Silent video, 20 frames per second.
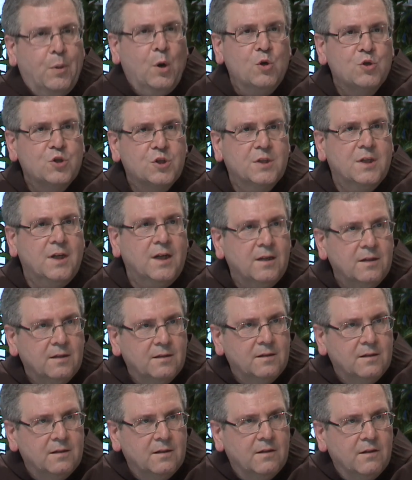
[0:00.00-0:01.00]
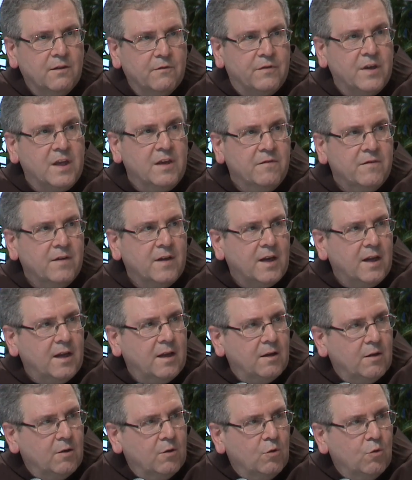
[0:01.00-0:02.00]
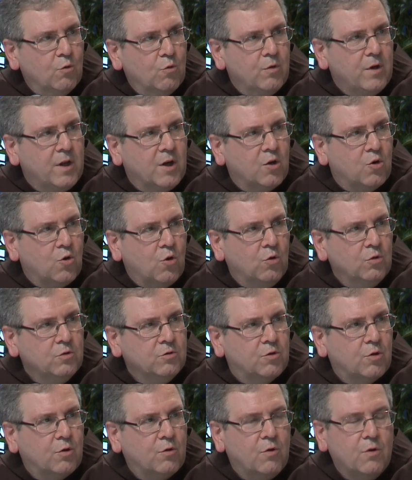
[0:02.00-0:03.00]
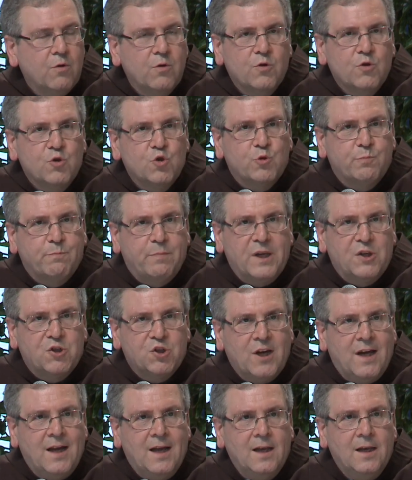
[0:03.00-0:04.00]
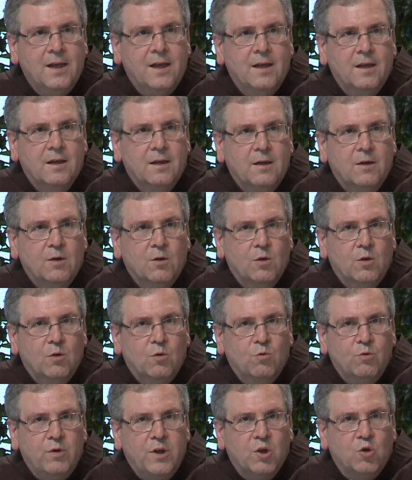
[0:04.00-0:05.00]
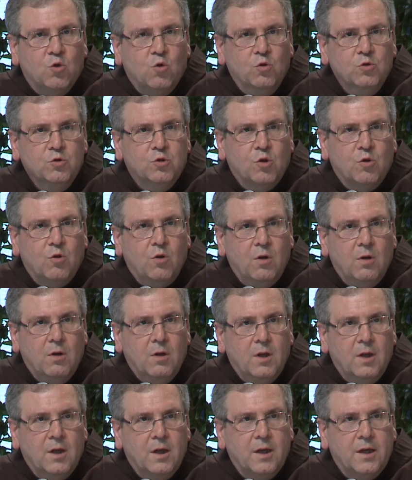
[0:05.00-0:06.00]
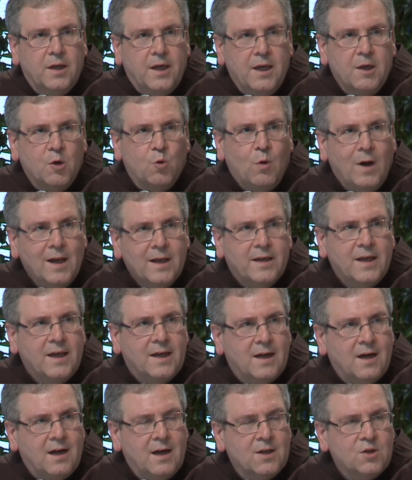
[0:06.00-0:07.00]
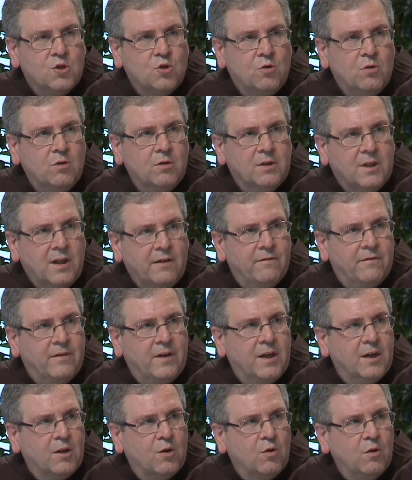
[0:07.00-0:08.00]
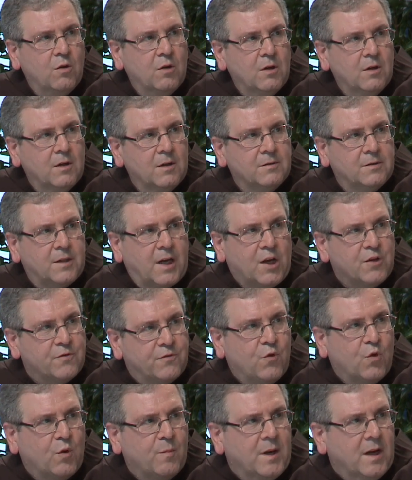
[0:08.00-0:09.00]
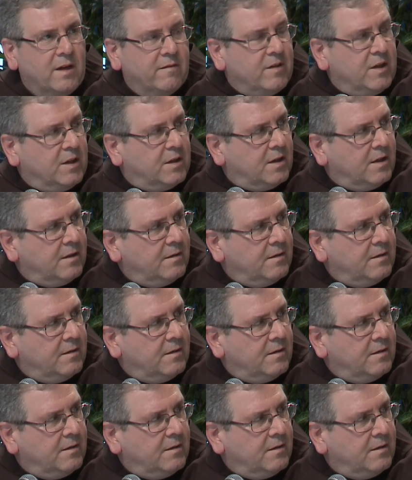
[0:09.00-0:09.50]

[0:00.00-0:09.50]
so that whoever passes by these places can have a special encounter that maybe can